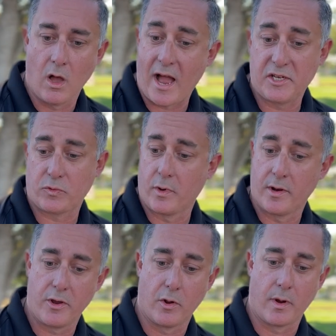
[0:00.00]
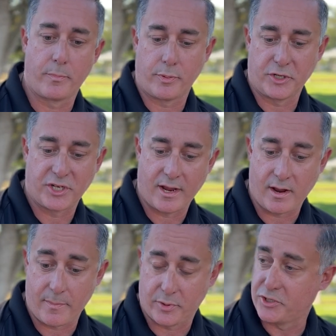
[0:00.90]
I just want to,
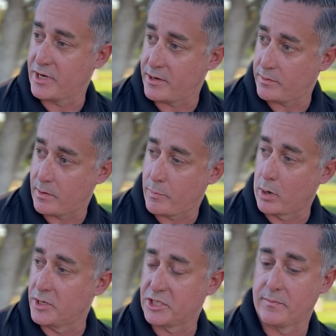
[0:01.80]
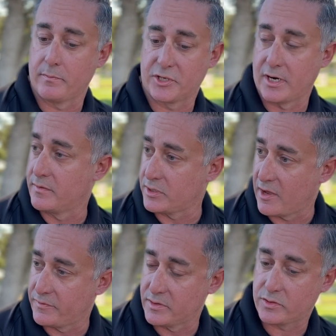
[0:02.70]
I appreciate the partnership from the Sheriff's
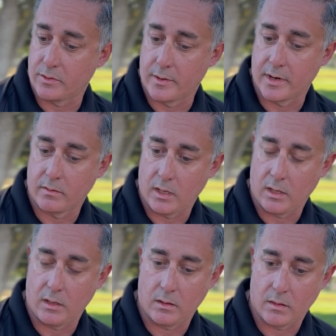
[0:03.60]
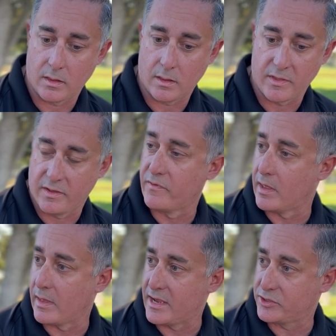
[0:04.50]
Office during the
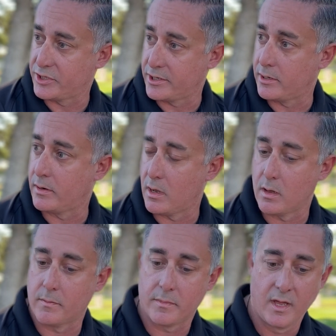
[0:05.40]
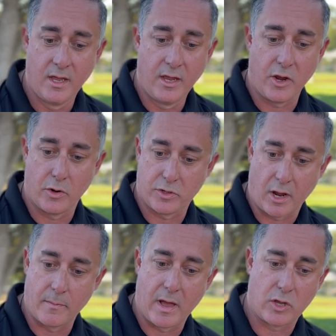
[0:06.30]
event last year. You
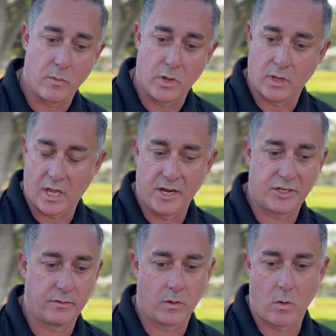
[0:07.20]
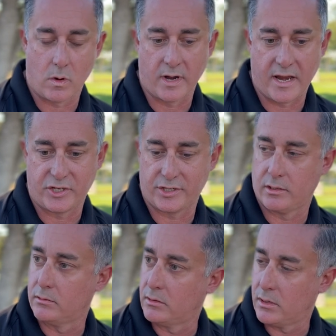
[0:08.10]
talk about communication, the
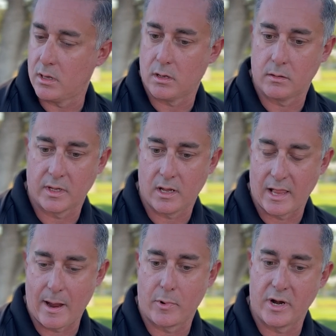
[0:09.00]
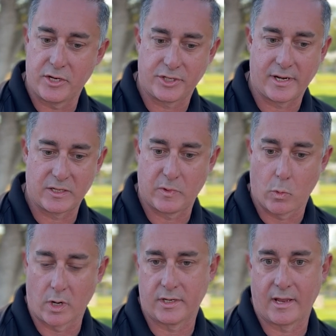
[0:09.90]
coordination, and collaboration as we
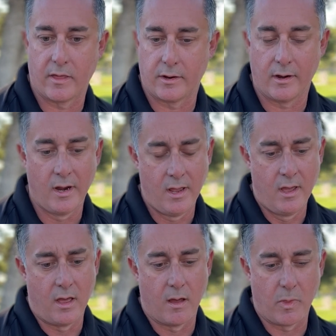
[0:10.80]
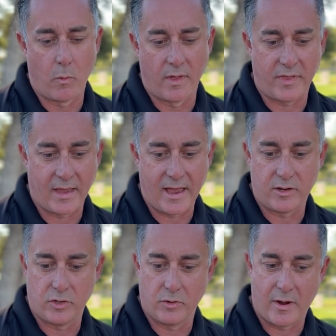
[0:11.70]
work together. The one thing I
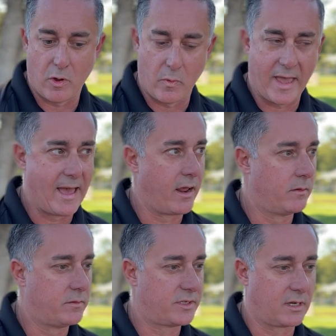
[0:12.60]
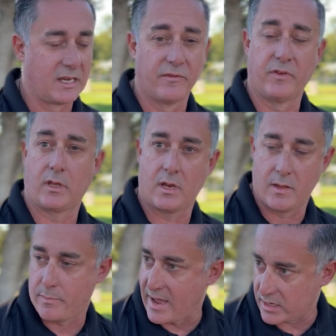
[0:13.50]
know we had significant
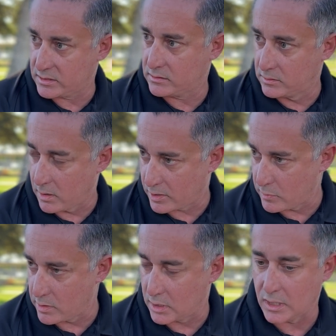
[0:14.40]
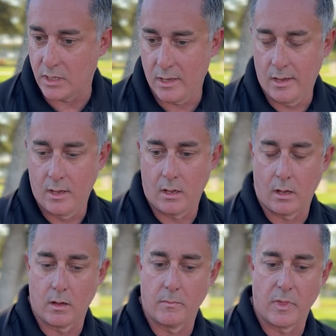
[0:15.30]
impacts to our community.
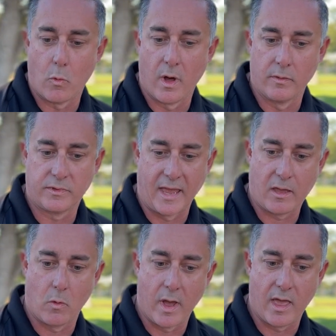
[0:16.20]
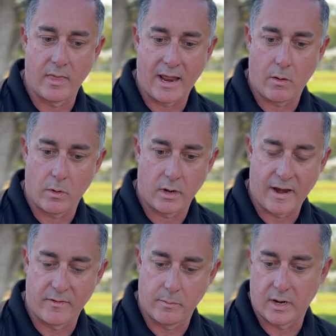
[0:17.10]
The one takeaway that I want
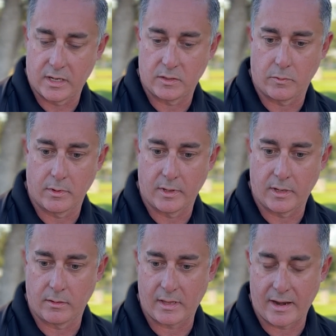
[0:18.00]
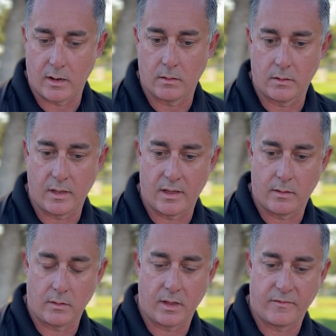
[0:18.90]
everybody to really kind
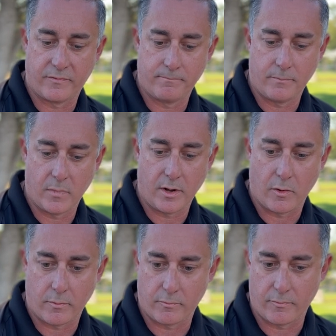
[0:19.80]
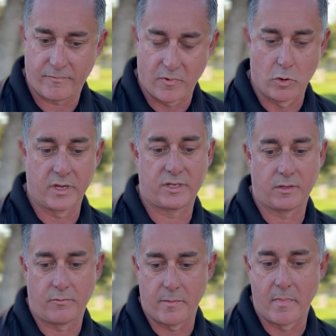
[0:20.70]
of, focus
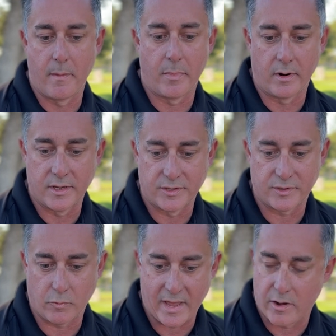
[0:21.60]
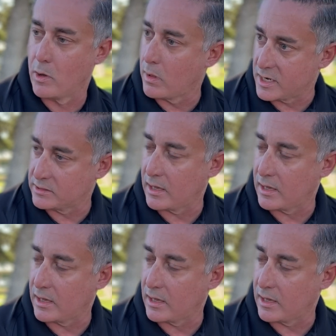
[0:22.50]
and remember is we had no loss of